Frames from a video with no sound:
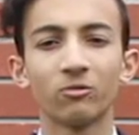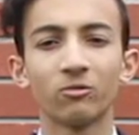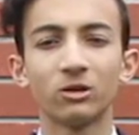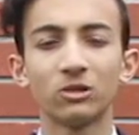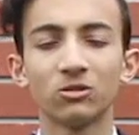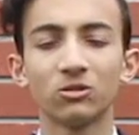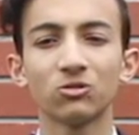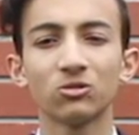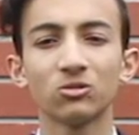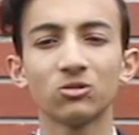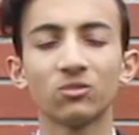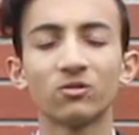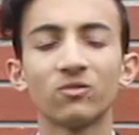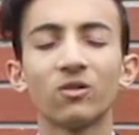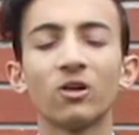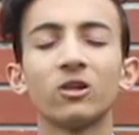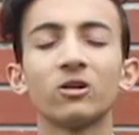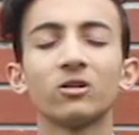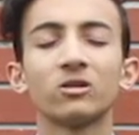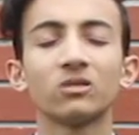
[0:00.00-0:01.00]
researchers to
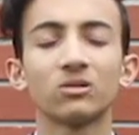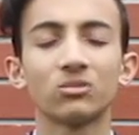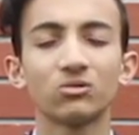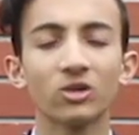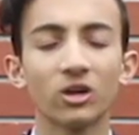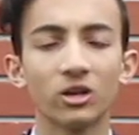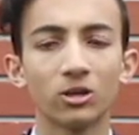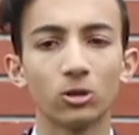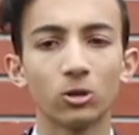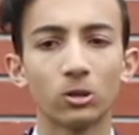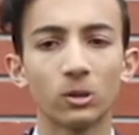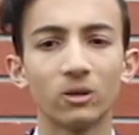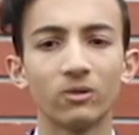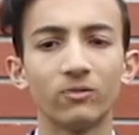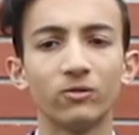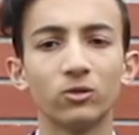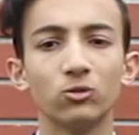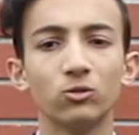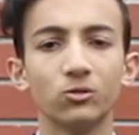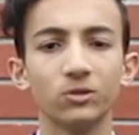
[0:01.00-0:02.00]
finally sustain nuclear
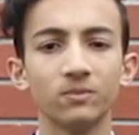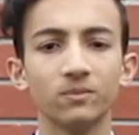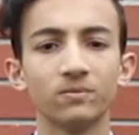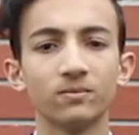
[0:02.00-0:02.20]
fusion.